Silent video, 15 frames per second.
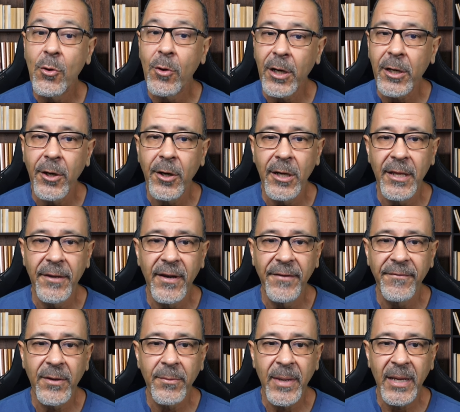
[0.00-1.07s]
you are currently
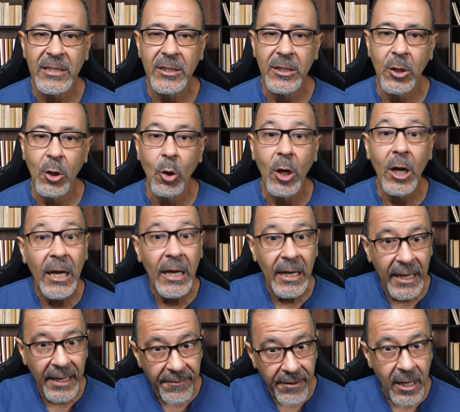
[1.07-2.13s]
living in Mexico,
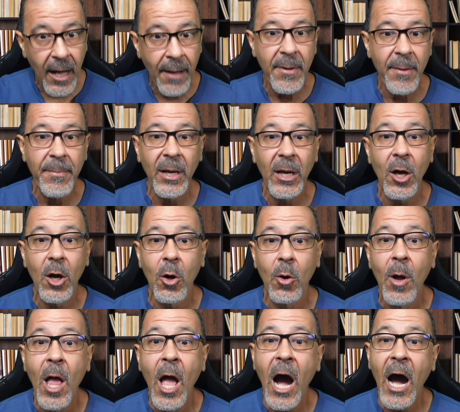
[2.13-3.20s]
leave a comment
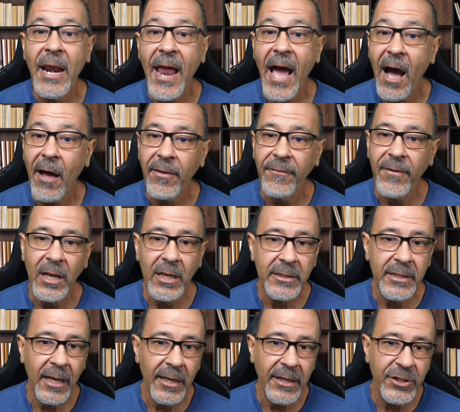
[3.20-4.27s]
below on how the
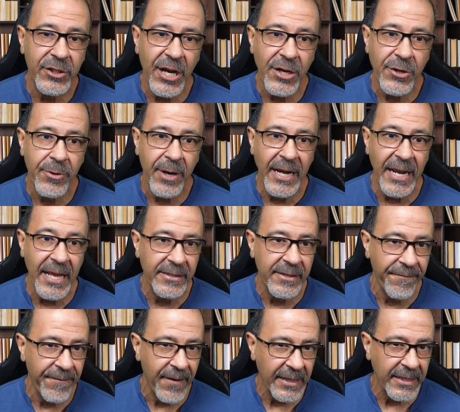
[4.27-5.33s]
volatile exchange rate
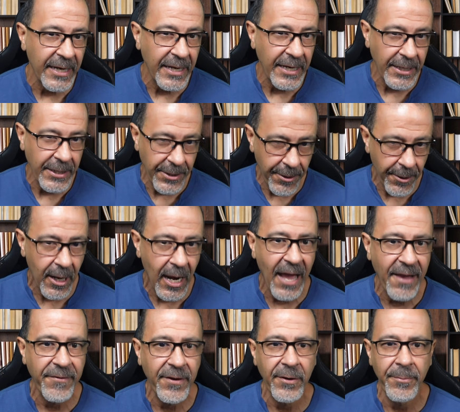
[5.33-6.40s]
is affecting your
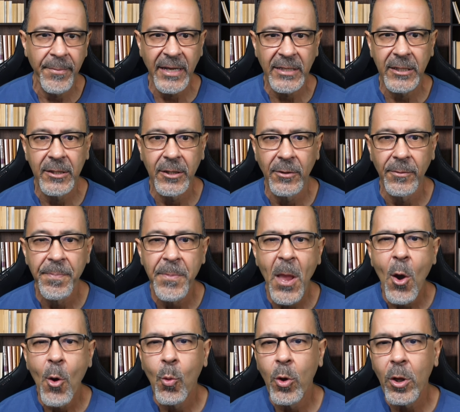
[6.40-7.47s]
life here in Mexico.
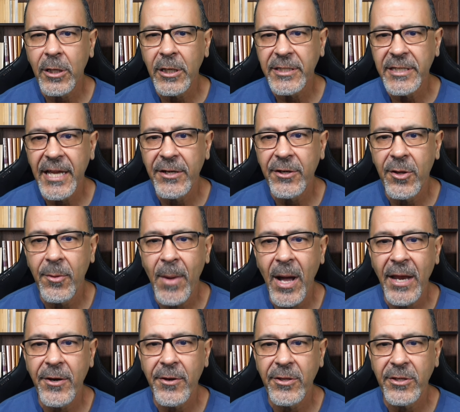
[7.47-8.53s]
We'll continue to
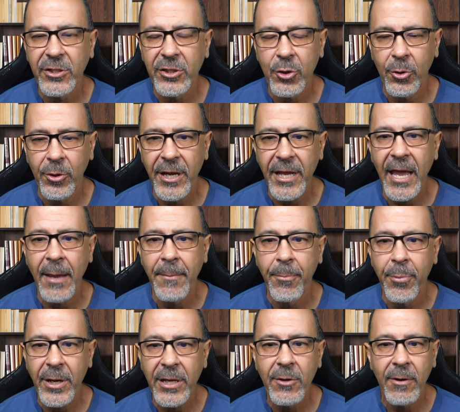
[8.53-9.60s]
monitor this story
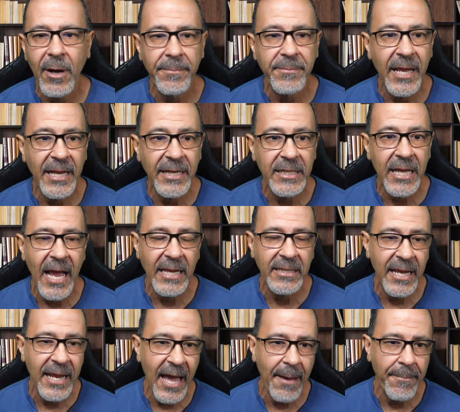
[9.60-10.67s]
and bring you updates
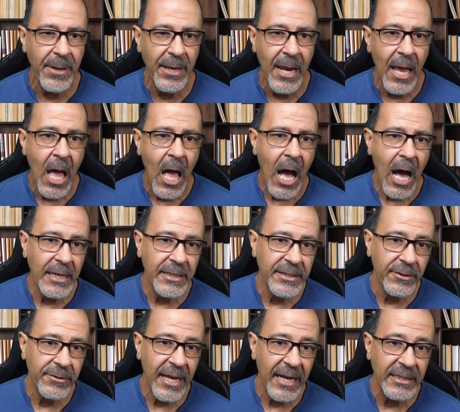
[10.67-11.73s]
as they happen.
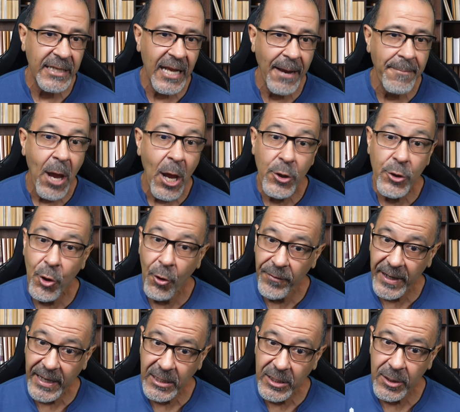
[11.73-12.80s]
Until next time,
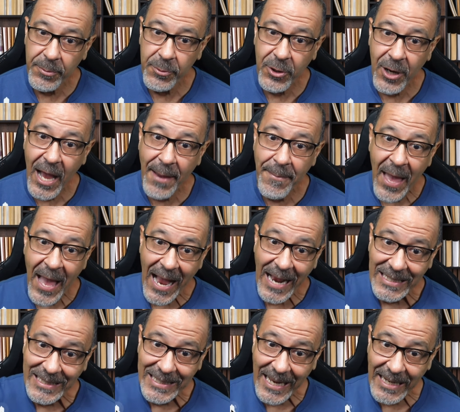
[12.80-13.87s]
don't forget to subscribe
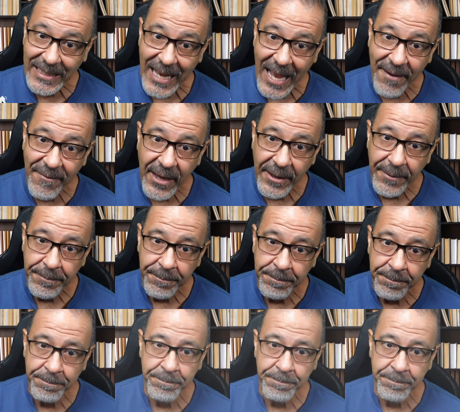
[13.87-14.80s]
and stay savvy.